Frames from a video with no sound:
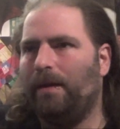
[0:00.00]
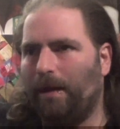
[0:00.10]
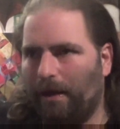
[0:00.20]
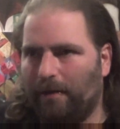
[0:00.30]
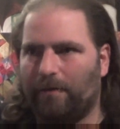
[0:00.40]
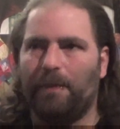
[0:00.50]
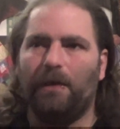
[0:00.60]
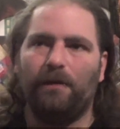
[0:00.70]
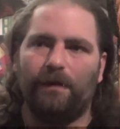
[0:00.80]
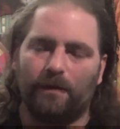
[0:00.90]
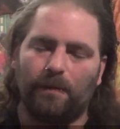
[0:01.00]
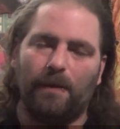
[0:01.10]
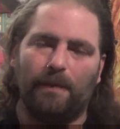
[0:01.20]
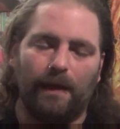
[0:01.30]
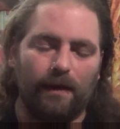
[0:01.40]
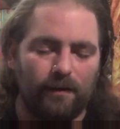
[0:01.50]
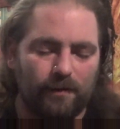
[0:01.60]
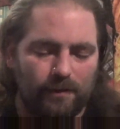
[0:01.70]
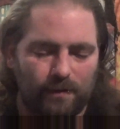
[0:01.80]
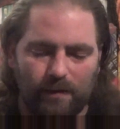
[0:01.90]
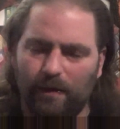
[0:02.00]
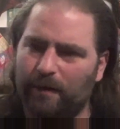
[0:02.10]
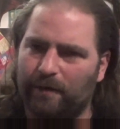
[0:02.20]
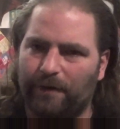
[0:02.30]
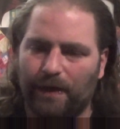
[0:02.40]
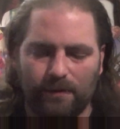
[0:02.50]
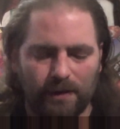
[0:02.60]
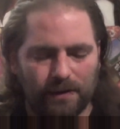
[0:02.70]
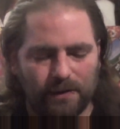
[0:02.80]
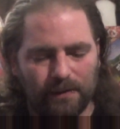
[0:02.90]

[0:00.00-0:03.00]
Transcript: It's smooth, it's well balanced, nice and rounded.